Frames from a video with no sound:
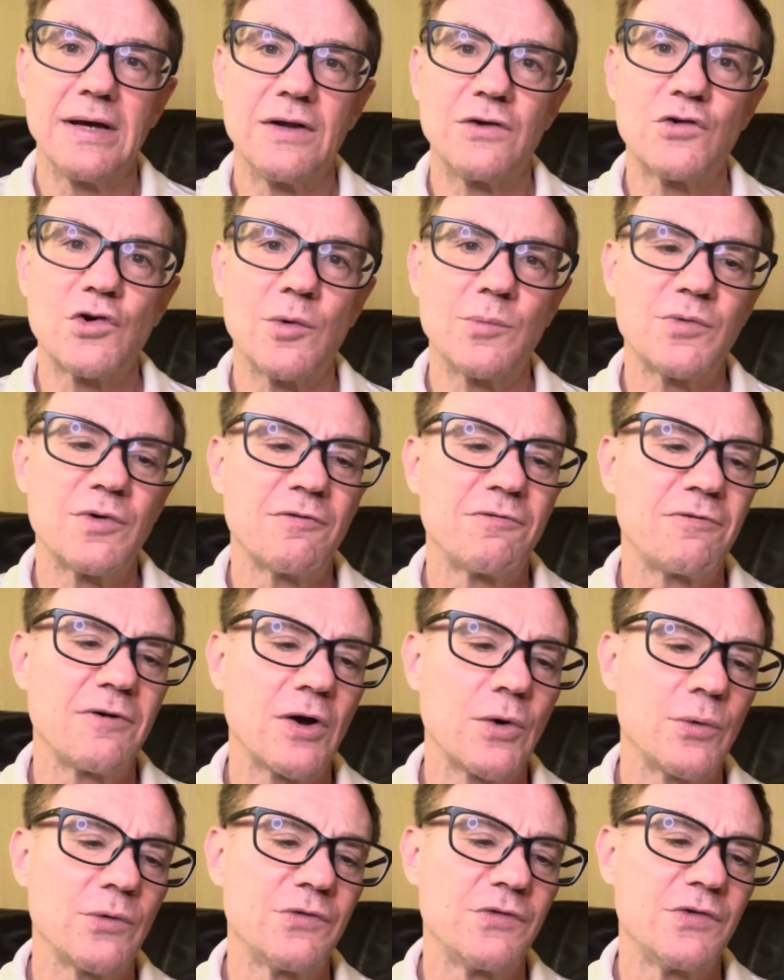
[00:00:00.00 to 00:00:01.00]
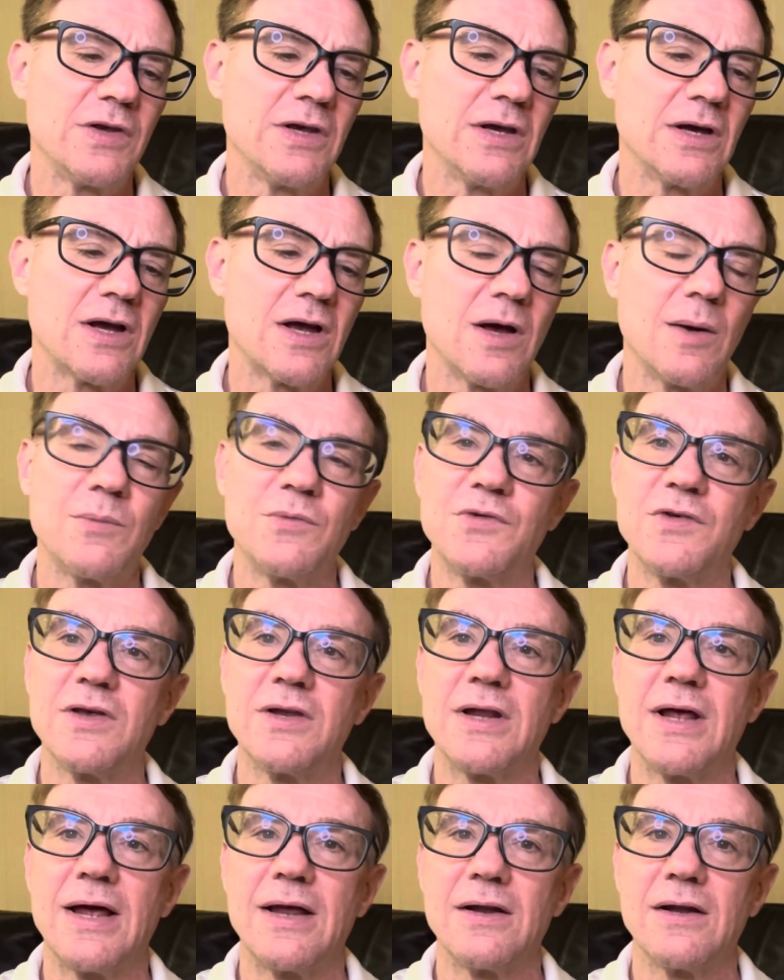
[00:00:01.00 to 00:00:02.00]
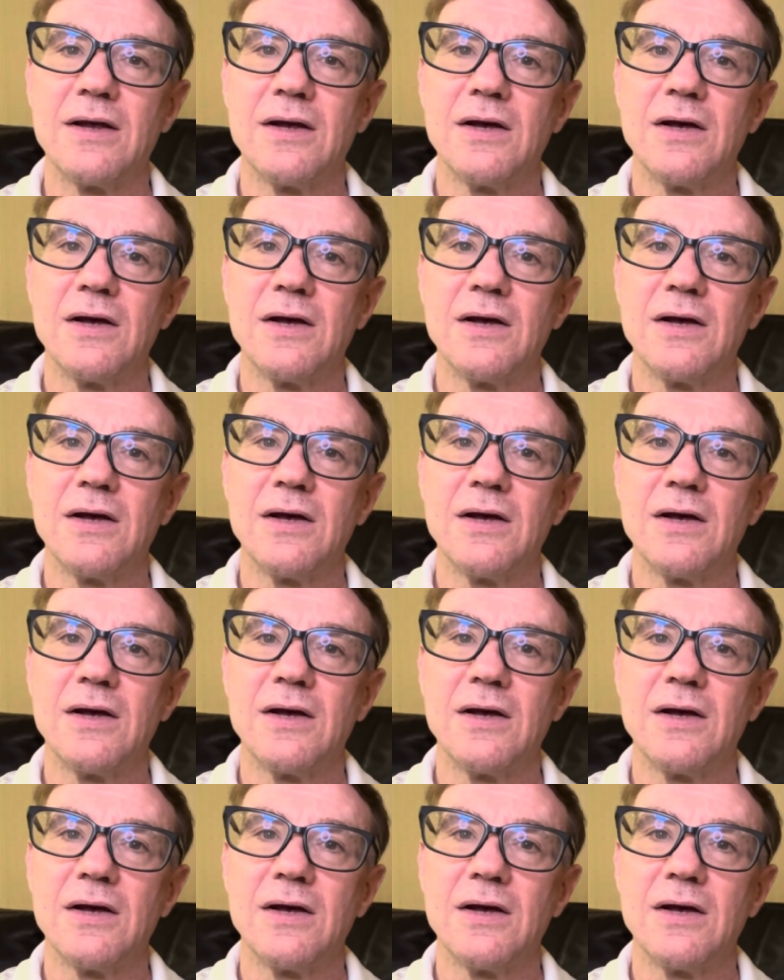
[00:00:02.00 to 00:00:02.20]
In terms of frequency, it comes in at